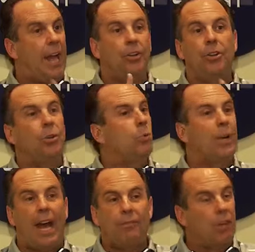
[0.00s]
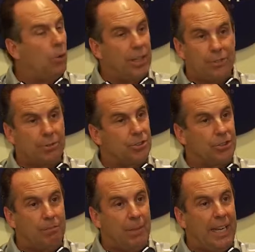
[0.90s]
and Duke would have no interest
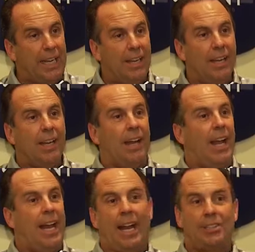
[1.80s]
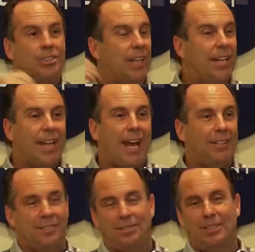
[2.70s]
in me. And I say
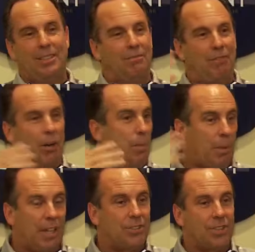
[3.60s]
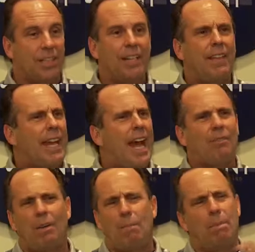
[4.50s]
that very pleasantly. They
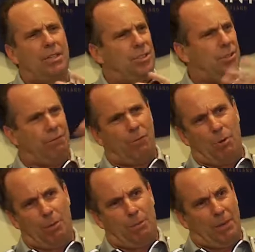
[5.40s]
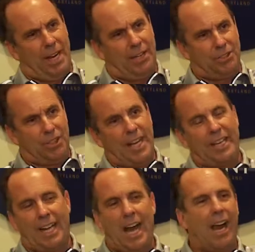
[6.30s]
have a bunch of former players they
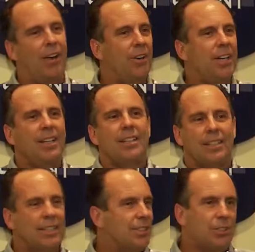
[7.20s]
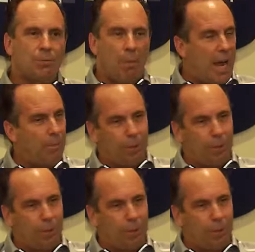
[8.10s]
can hire. This is my